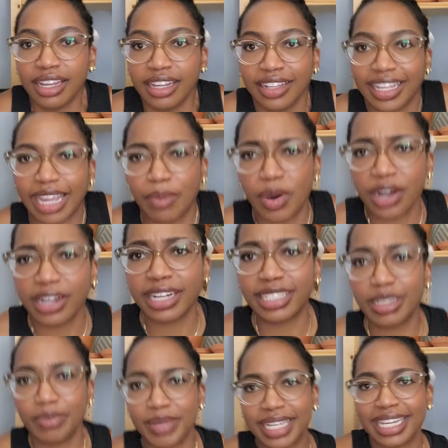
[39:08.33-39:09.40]
Like I wanted it to
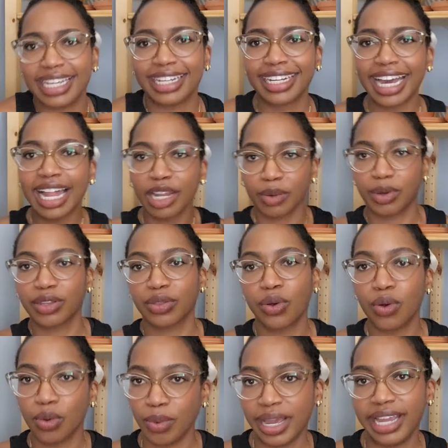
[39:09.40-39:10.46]
be Colourwork the
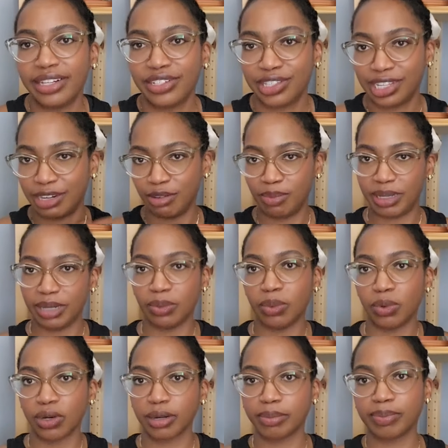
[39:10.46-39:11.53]
whole way, just that it would be a
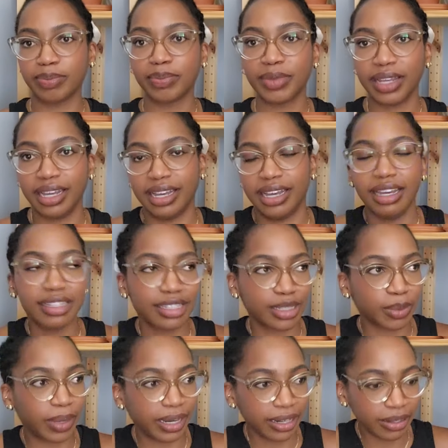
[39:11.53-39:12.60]
warm
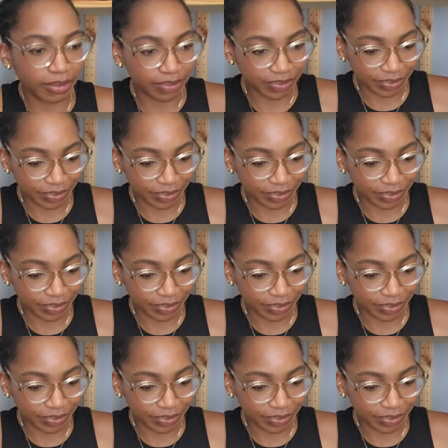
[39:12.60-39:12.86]
sweater.